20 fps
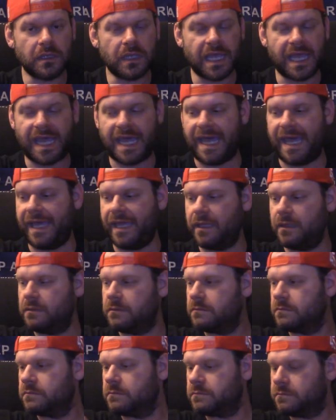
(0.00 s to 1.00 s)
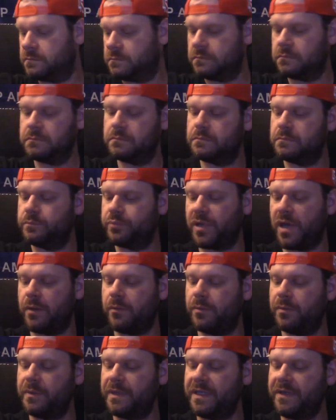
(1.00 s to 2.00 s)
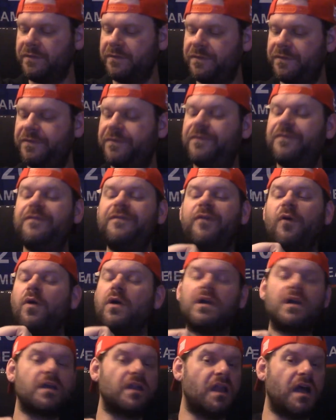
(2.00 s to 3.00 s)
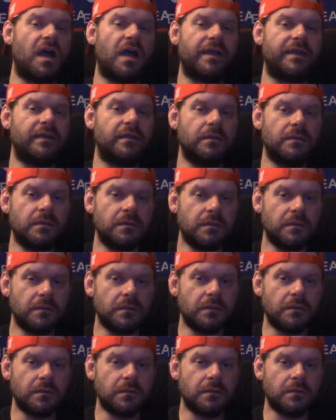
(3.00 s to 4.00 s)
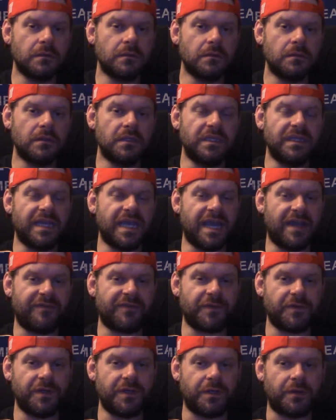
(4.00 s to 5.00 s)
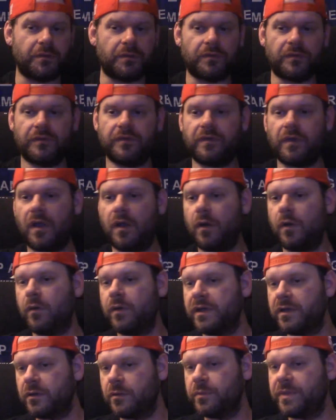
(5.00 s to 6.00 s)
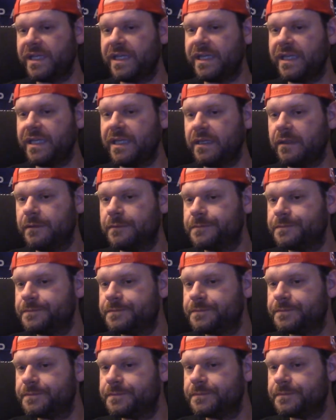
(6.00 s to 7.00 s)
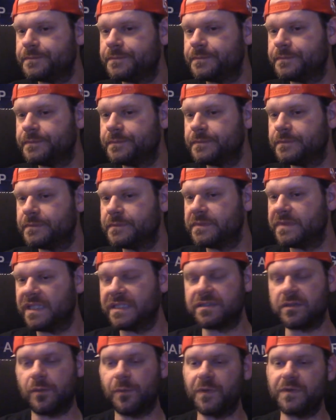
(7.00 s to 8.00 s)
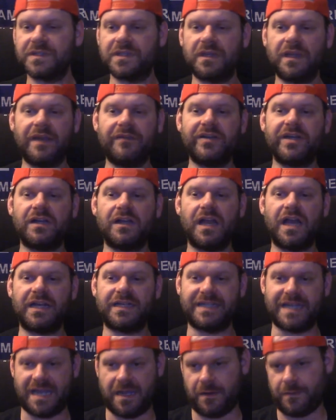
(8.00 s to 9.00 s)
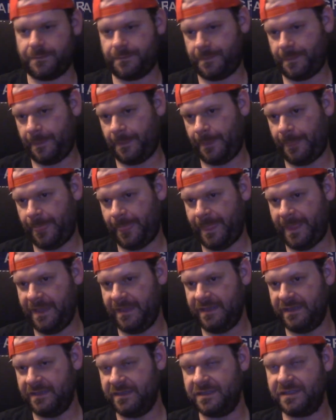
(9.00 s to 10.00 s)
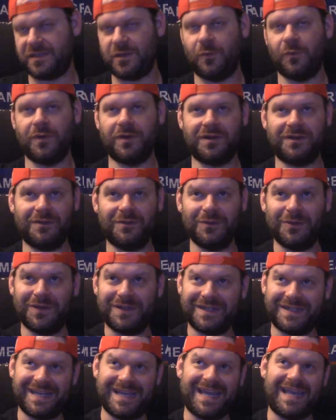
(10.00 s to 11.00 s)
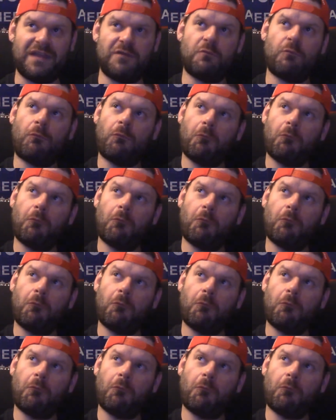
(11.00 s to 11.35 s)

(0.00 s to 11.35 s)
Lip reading: at probably 4 o'clock in the afternoon. So it'll be, it's almost 11 o'clock now. So we're looking at,